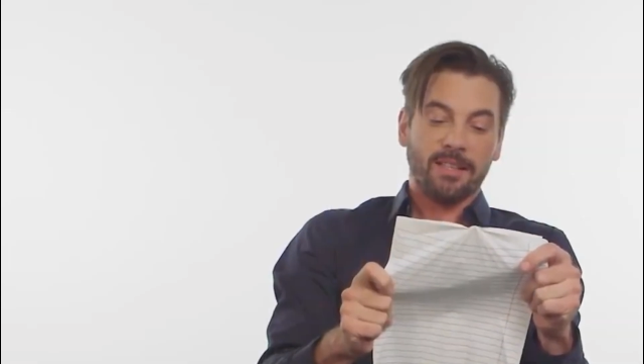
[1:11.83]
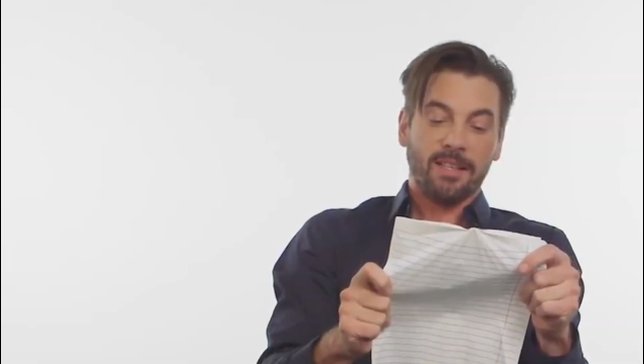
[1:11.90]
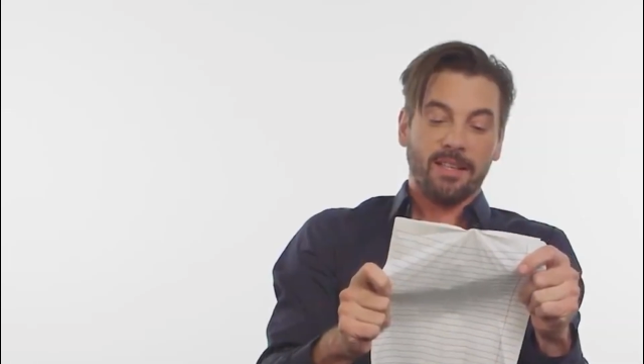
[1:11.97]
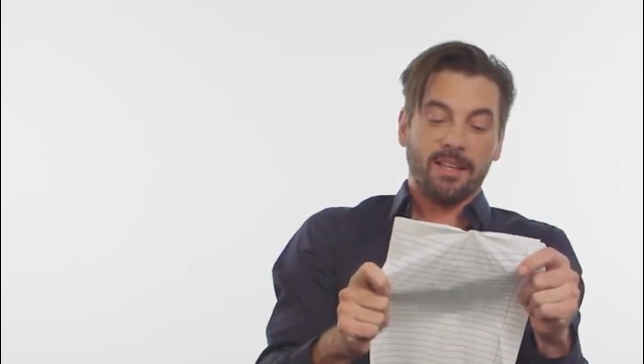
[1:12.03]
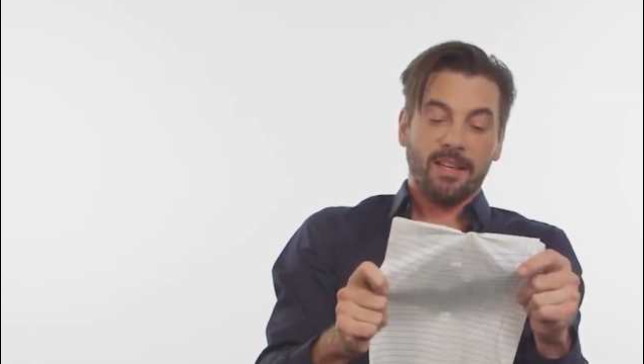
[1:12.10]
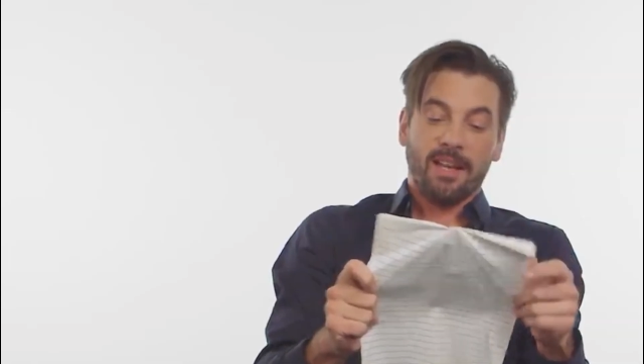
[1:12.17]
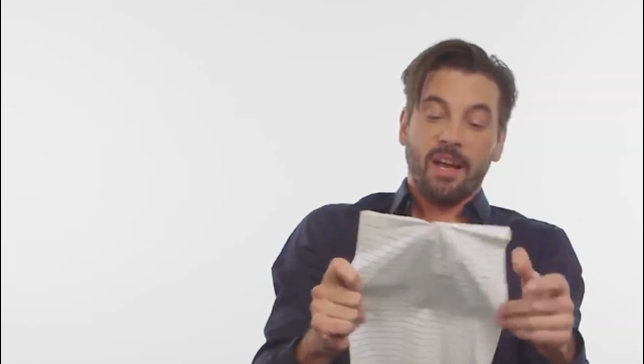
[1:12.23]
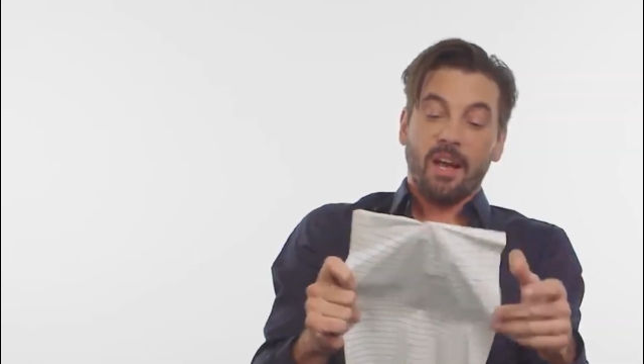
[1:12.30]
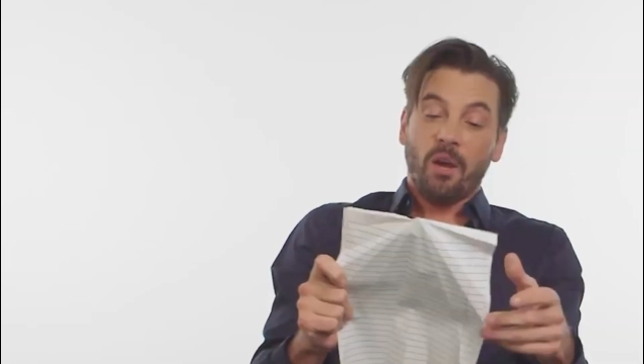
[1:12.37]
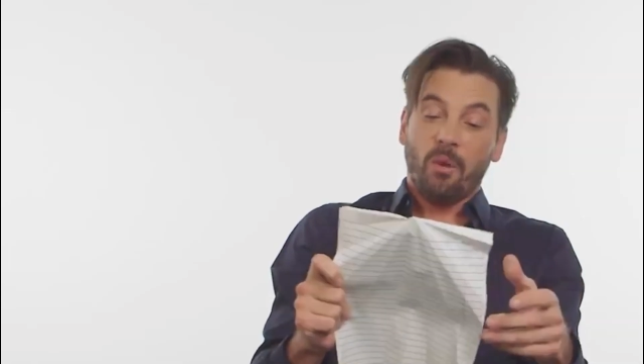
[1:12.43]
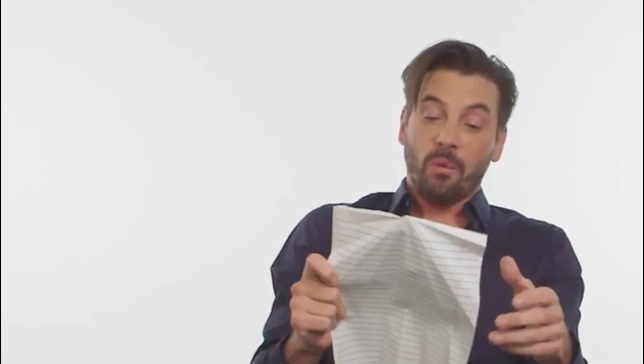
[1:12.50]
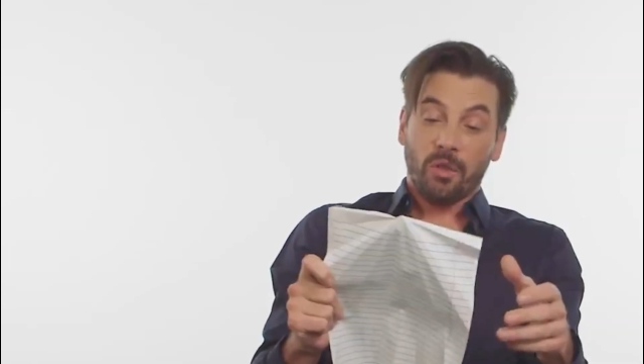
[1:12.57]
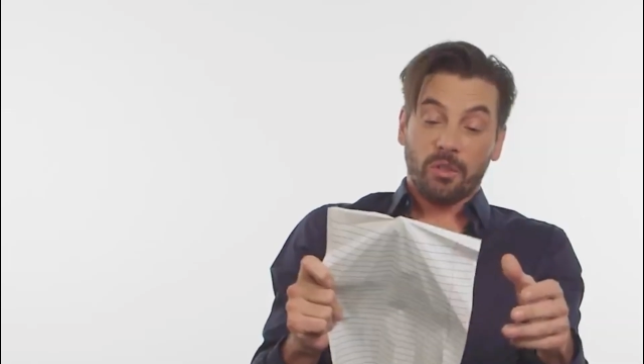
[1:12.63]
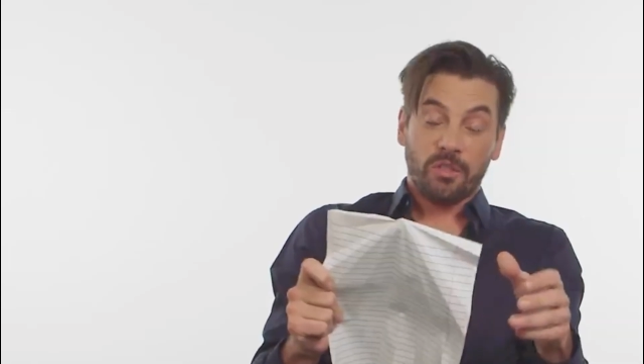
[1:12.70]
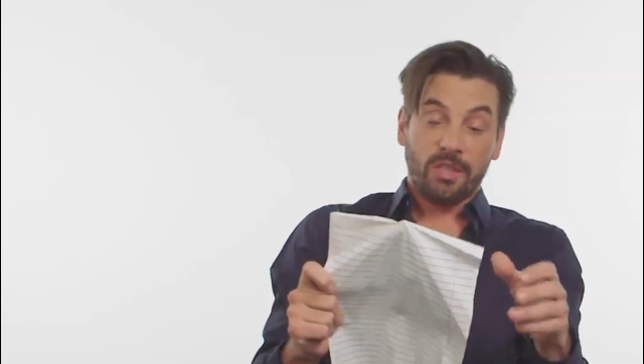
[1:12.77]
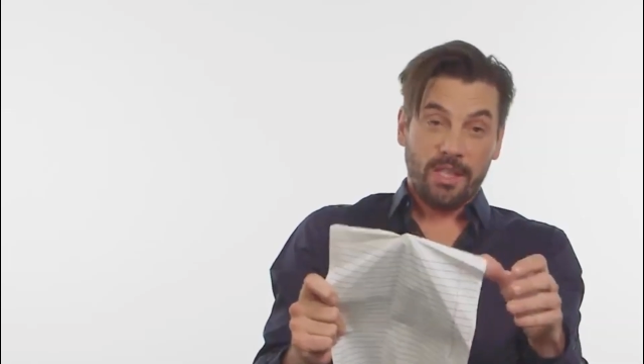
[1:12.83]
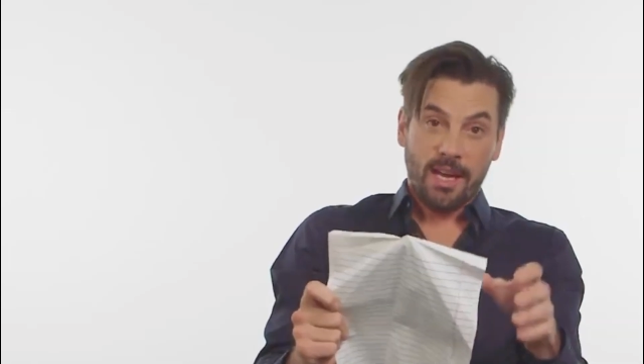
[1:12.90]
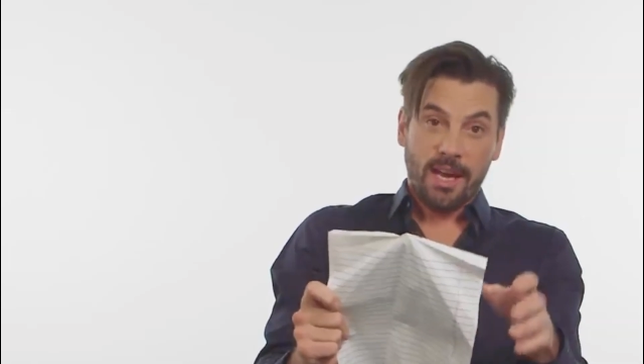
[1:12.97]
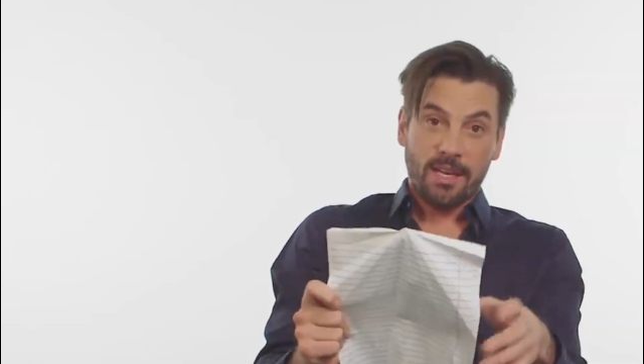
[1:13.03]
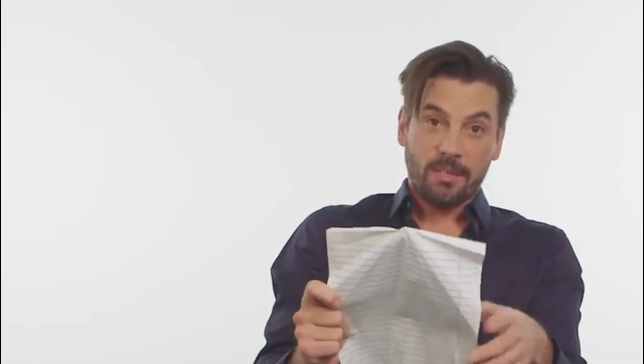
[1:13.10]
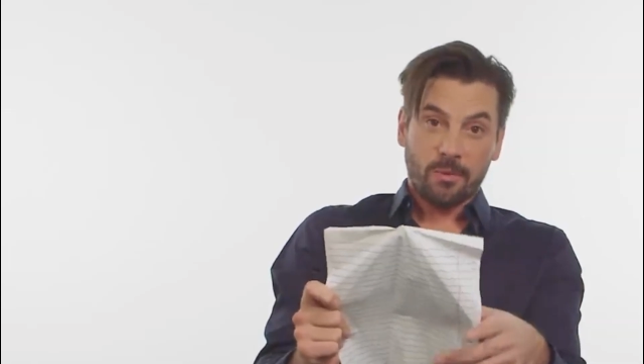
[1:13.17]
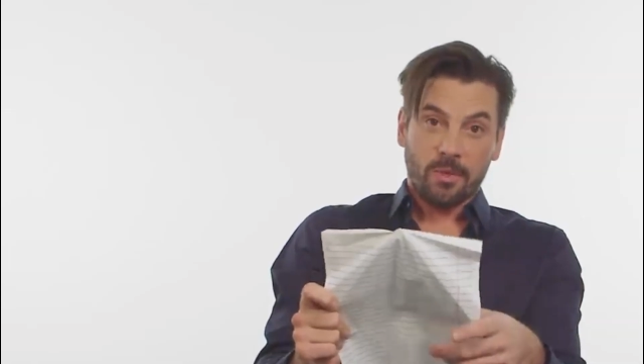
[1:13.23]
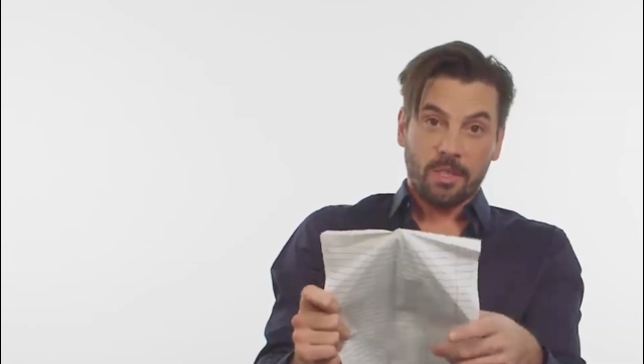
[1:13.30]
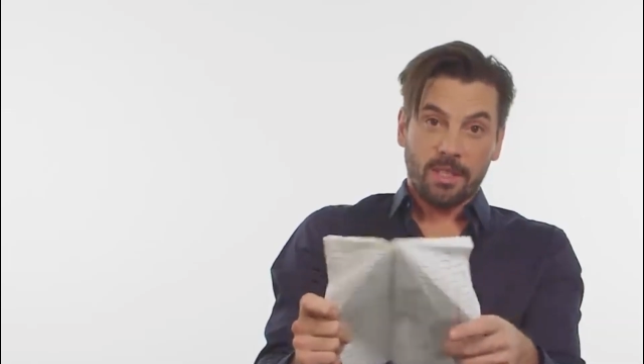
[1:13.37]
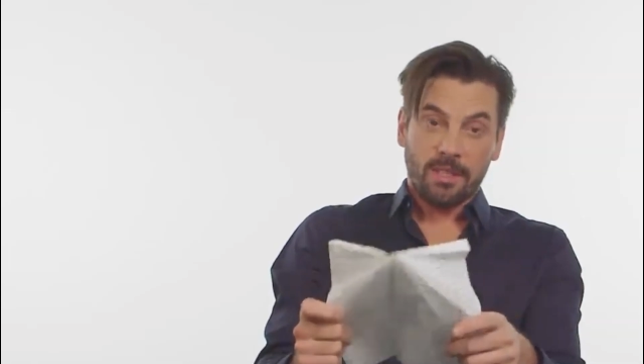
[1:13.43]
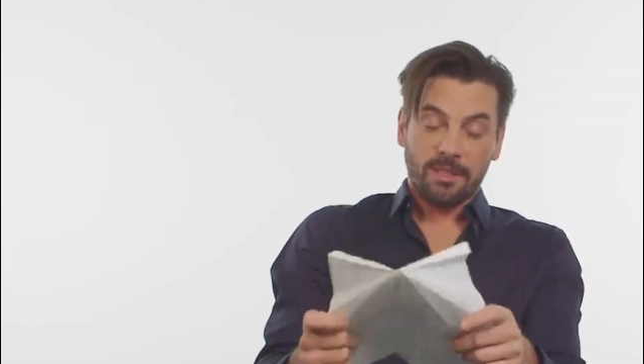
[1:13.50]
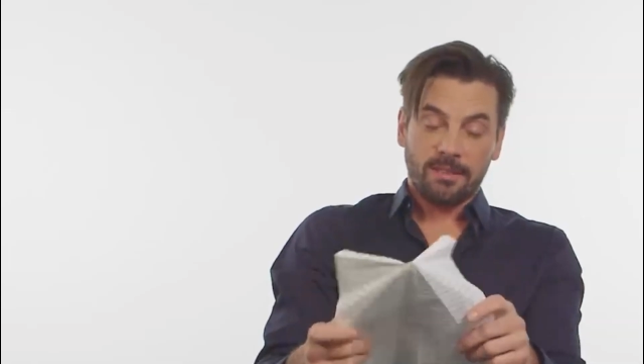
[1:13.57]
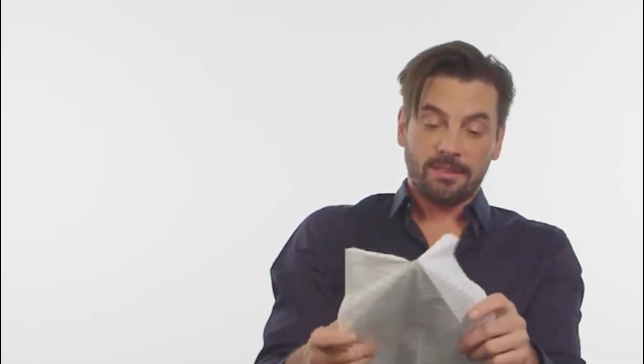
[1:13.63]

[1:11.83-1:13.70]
even happening, and we were in Napa